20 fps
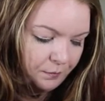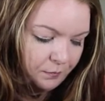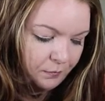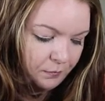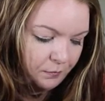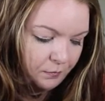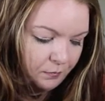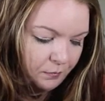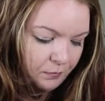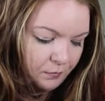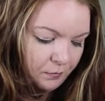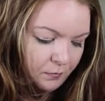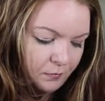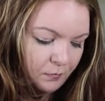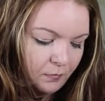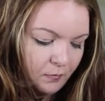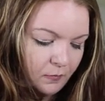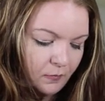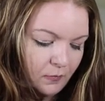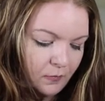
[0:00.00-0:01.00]

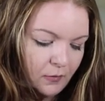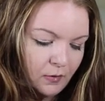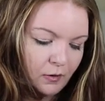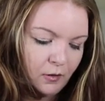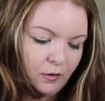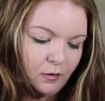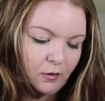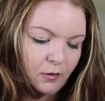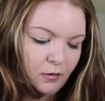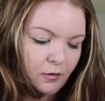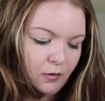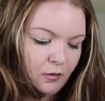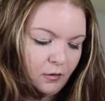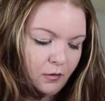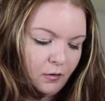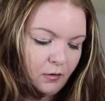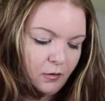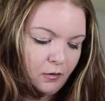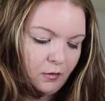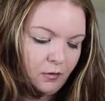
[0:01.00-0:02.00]

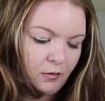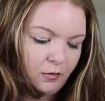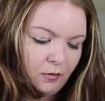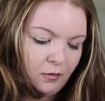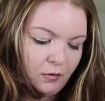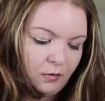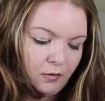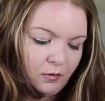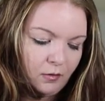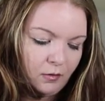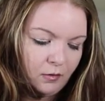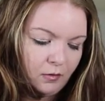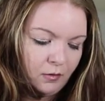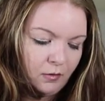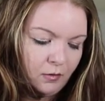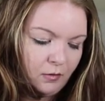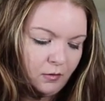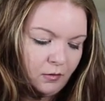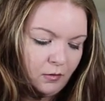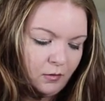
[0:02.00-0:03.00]

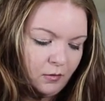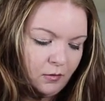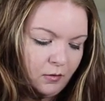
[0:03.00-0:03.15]
(silence)